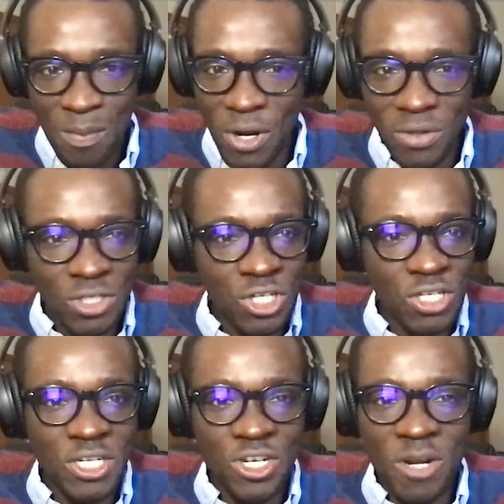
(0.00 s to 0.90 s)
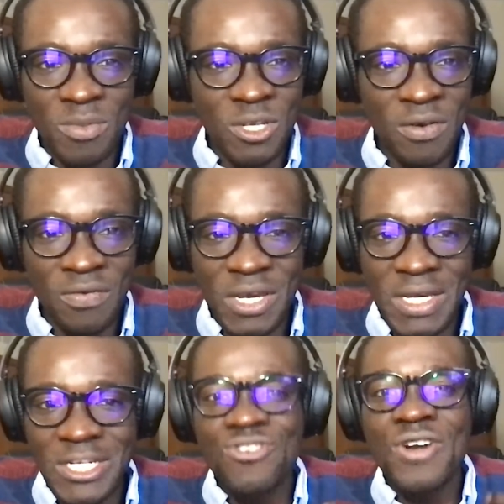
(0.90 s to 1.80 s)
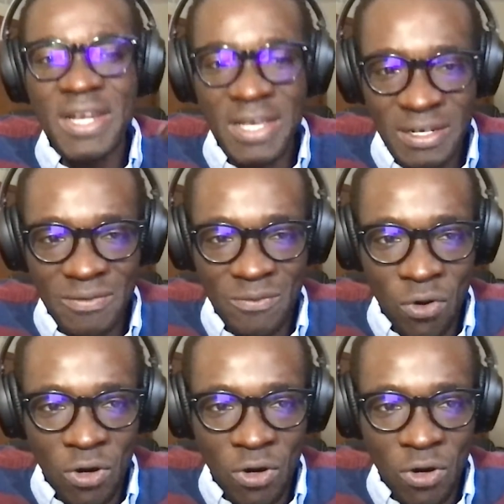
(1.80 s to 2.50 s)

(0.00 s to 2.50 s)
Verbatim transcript: but also just in terms of training